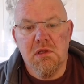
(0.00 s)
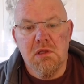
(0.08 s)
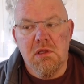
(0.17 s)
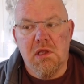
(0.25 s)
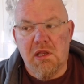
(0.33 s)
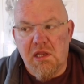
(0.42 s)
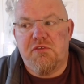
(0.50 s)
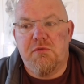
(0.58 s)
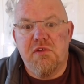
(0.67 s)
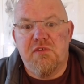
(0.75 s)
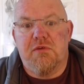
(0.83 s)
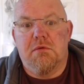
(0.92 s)
and as a
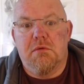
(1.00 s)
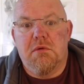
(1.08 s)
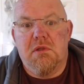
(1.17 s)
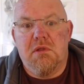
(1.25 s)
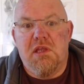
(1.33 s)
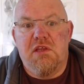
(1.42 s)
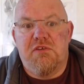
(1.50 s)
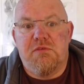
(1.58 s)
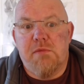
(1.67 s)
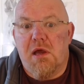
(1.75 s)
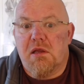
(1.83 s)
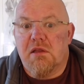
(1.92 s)
result, each
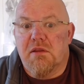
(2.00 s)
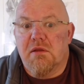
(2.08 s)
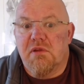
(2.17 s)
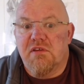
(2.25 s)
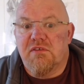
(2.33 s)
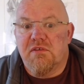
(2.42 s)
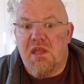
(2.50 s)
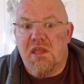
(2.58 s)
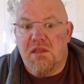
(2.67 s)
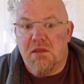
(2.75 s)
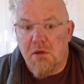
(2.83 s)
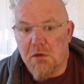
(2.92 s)
marker there is a
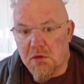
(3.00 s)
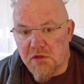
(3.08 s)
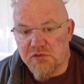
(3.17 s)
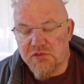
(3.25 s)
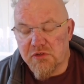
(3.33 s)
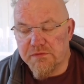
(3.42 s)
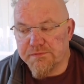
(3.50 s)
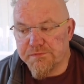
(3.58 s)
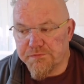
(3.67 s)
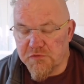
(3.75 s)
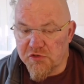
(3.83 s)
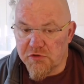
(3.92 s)
cost.
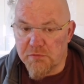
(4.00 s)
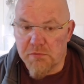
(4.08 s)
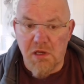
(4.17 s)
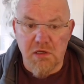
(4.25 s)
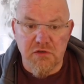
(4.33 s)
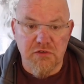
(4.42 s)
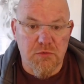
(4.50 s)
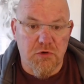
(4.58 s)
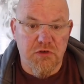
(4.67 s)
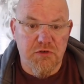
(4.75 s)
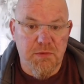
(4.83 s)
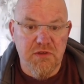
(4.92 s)
Some markers are more
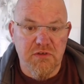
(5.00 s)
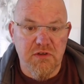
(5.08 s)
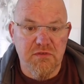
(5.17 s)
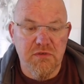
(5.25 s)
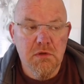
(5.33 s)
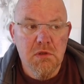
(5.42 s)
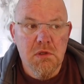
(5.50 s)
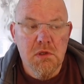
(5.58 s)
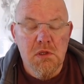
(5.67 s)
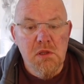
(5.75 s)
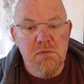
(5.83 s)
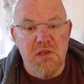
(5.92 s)
expensive
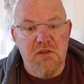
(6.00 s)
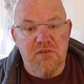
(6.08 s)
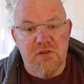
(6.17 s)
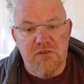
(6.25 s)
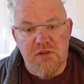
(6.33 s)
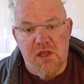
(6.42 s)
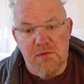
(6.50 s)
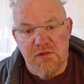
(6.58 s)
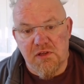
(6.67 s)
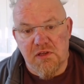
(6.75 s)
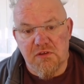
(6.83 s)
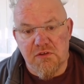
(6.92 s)
because of the time it takes to